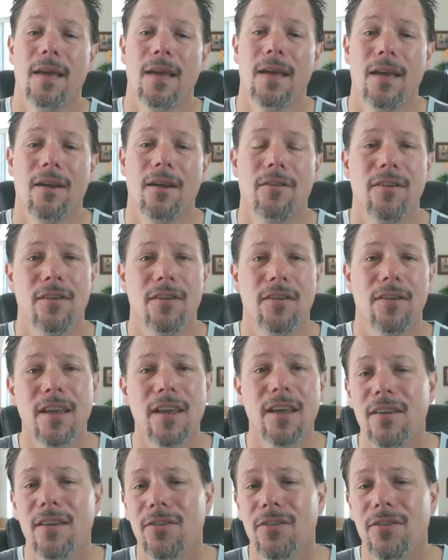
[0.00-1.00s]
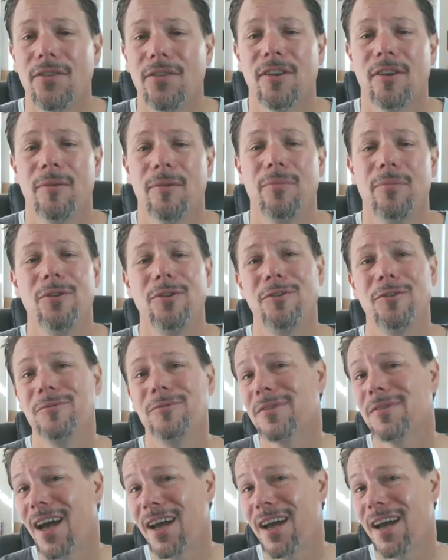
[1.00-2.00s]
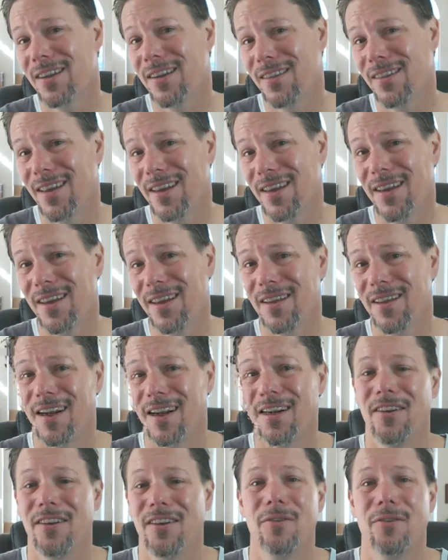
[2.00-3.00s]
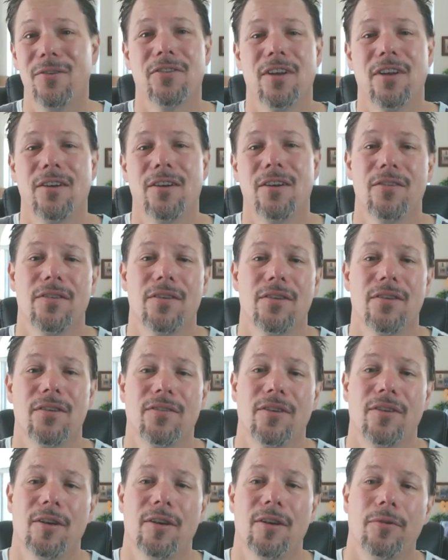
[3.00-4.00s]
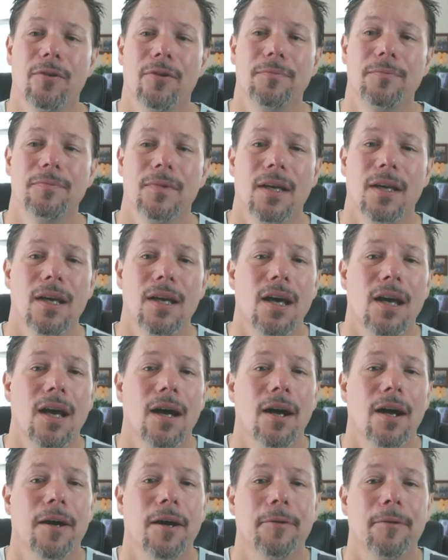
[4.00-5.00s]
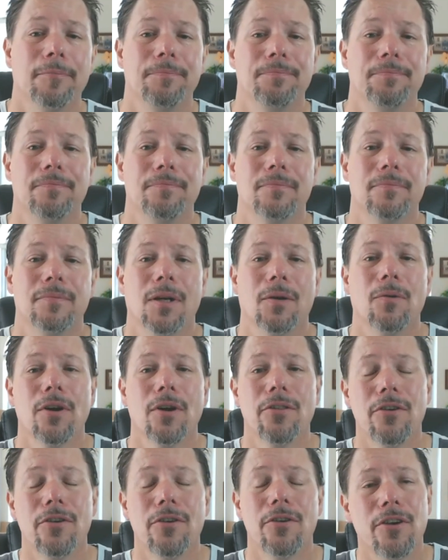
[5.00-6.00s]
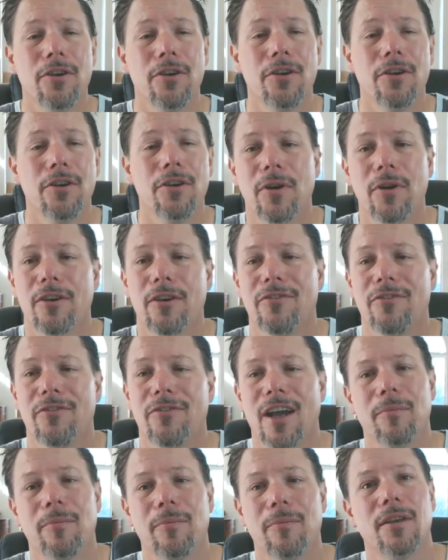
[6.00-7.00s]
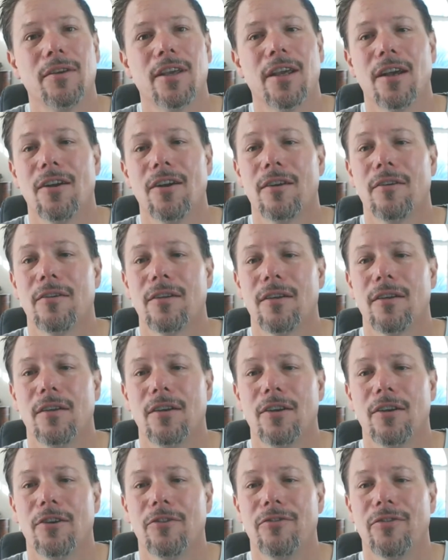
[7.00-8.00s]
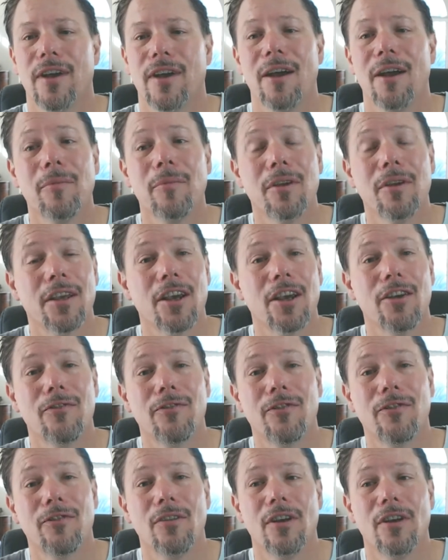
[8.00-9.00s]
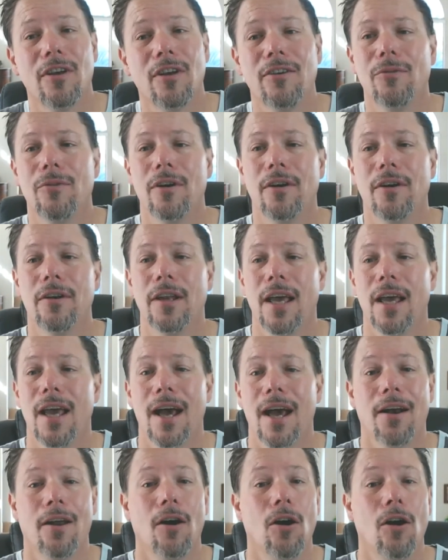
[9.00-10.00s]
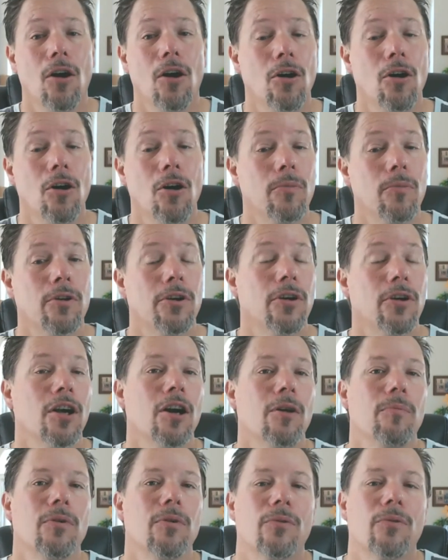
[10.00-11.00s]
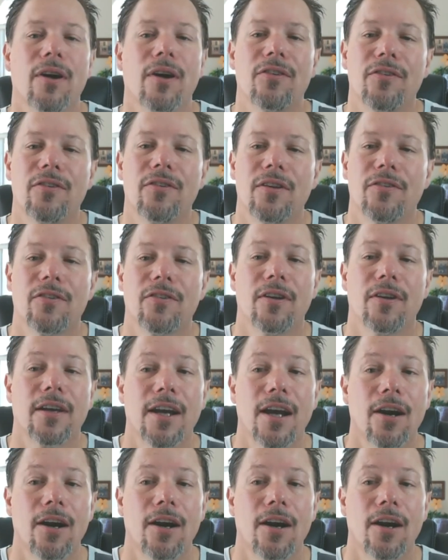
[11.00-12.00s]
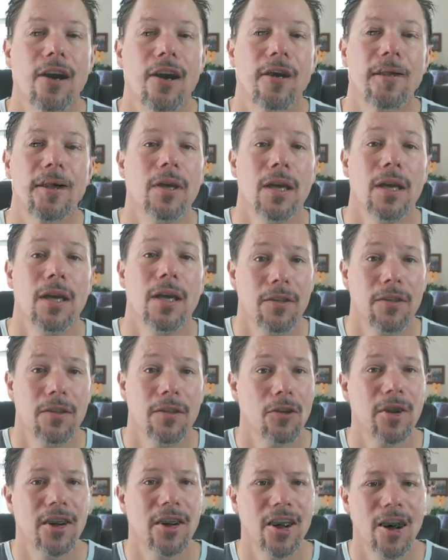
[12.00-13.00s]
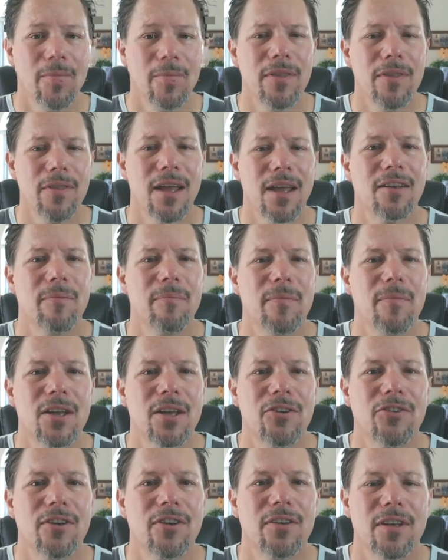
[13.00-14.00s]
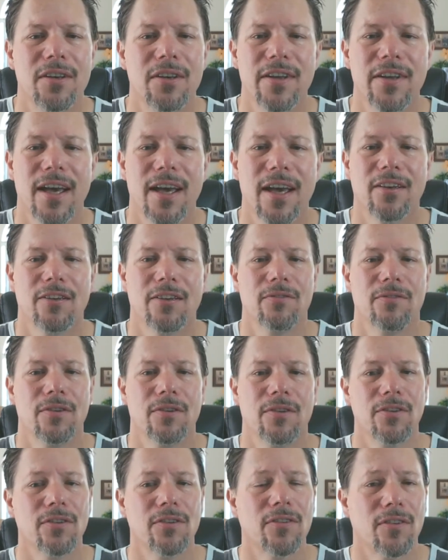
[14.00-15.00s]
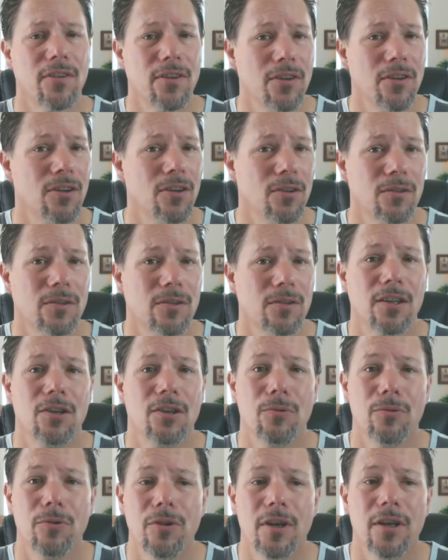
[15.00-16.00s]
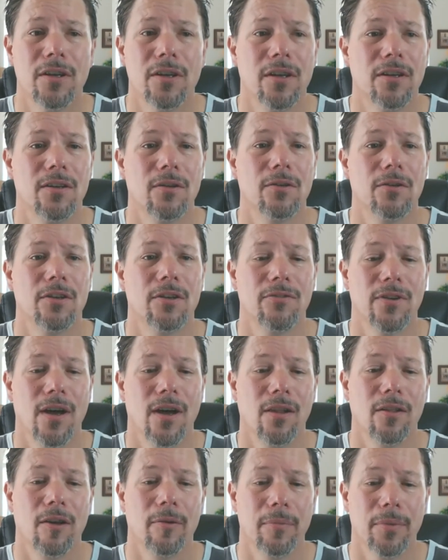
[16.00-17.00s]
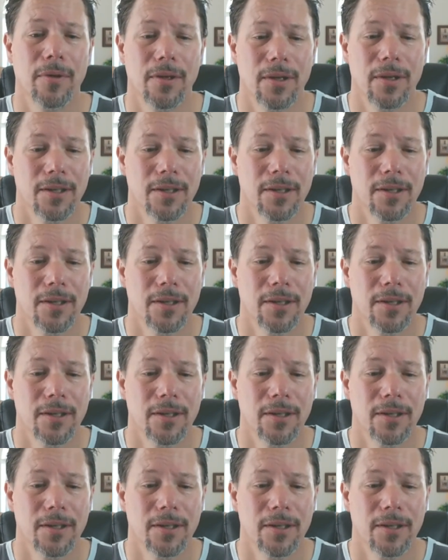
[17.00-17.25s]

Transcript: you know, these again, these are simple kind of things, and I know it's never this simple. Um, but whether you're helping a family care, you know, family care for a loved one at a home, or you're helping residents in a care home, you know, becoming that dementia detective is a skill that you really need to develop.